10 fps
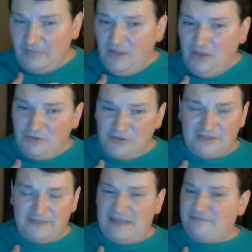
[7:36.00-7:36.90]
Just
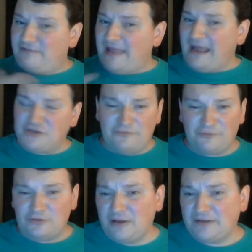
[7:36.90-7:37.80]
like they have a faction
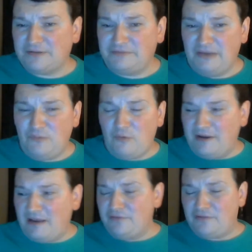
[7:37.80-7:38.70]
for a lot of stuff today, why not
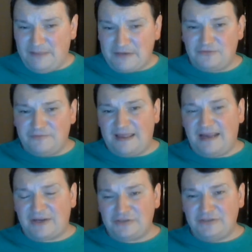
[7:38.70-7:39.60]
have a special
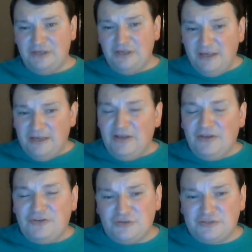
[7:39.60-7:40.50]
faction
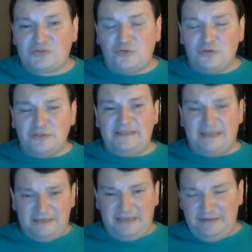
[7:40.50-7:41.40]
just totally
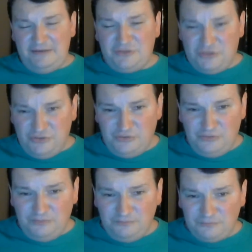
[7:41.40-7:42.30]
dedicated
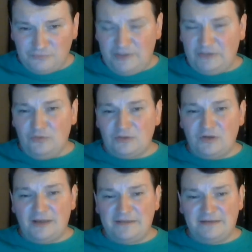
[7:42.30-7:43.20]
to running old
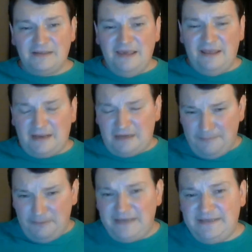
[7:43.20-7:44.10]
content? And I got a
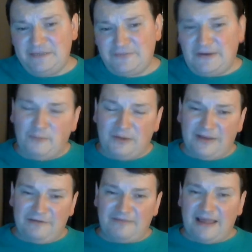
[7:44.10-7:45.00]
couple ideas for what
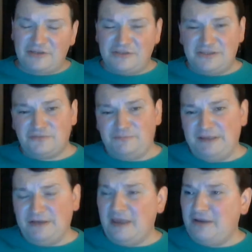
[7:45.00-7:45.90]
kind of faction this would
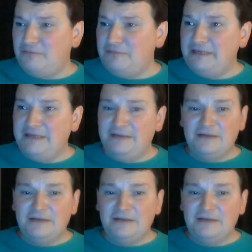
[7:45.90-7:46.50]
be. It could be,